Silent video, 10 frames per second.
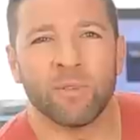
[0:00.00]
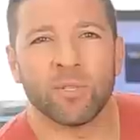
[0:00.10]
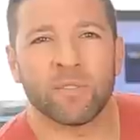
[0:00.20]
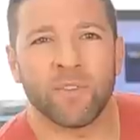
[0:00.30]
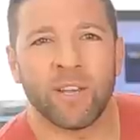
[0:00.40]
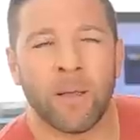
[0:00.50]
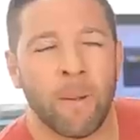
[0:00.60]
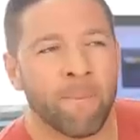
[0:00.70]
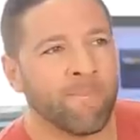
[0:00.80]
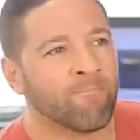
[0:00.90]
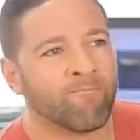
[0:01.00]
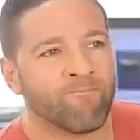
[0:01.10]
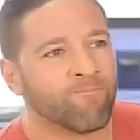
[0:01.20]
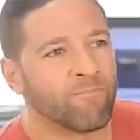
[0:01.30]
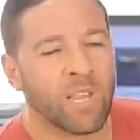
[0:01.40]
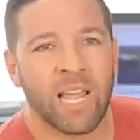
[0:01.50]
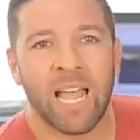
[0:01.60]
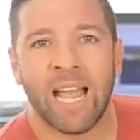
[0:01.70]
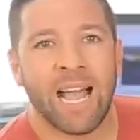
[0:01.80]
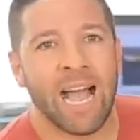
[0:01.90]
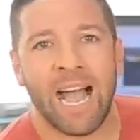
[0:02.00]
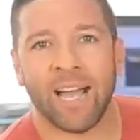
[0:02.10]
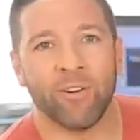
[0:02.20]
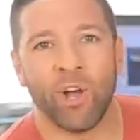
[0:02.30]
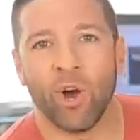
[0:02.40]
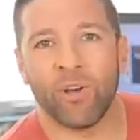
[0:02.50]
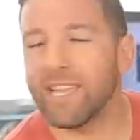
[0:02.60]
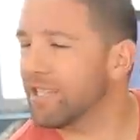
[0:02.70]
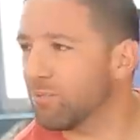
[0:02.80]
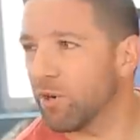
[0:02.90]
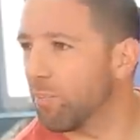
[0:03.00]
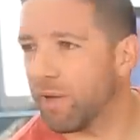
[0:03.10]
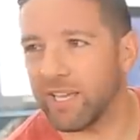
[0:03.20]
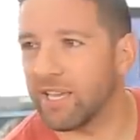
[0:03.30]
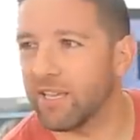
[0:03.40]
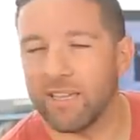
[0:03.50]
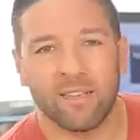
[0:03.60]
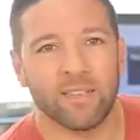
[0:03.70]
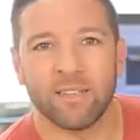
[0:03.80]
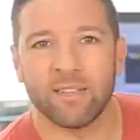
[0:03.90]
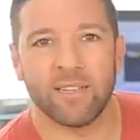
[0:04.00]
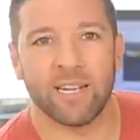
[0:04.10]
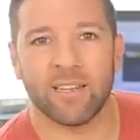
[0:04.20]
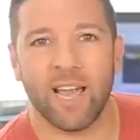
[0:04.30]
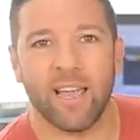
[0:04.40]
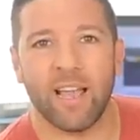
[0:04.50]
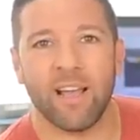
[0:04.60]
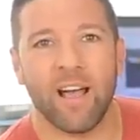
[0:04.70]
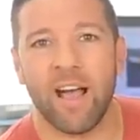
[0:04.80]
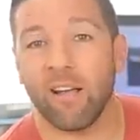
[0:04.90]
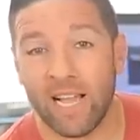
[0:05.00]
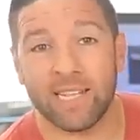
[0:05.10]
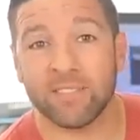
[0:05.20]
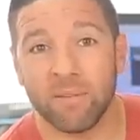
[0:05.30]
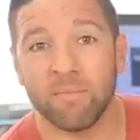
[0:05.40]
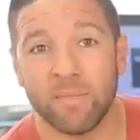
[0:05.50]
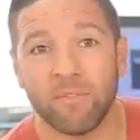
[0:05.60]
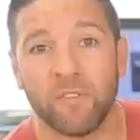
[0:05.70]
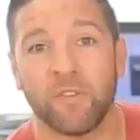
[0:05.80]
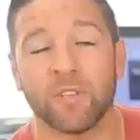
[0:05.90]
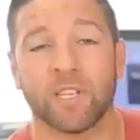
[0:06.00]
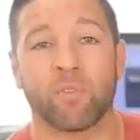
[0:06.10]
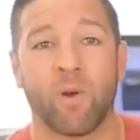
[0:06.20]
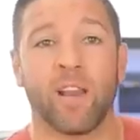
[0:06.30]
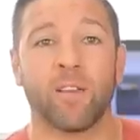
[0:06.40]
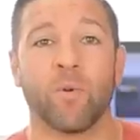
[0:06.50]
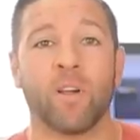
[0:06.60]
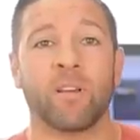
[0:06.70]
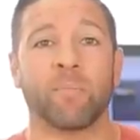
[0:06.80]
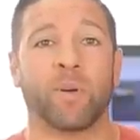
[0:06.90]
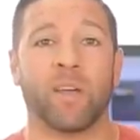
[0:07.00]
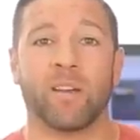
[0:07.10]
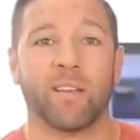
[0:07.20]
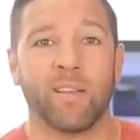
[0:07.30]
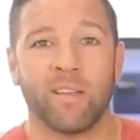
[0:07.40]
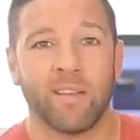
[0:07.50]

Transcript: music video? Hmm. I don't know. He's real picky, that guy. I I'll ask him if he feels like writing one, but